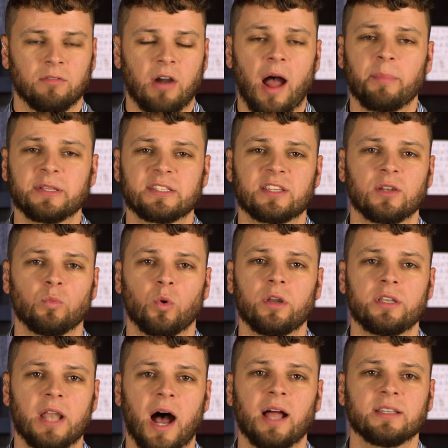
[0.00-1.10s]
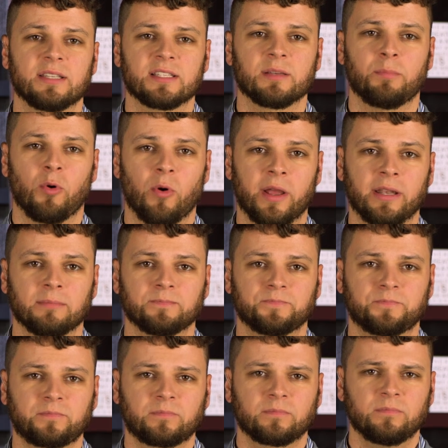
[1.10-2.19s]
Robinson would not disappoint.
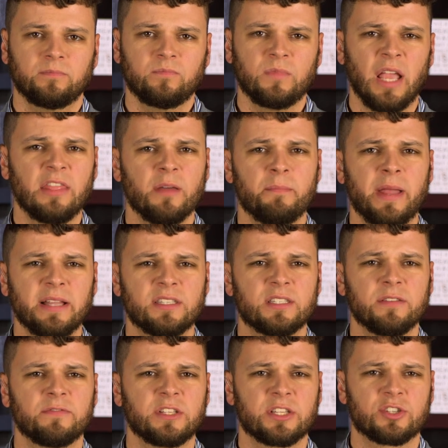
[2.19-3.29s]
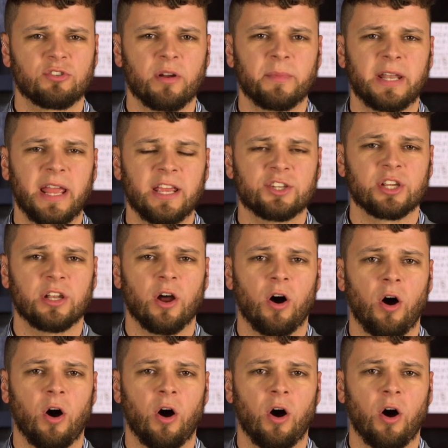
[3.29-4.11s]
In the midst of discrimination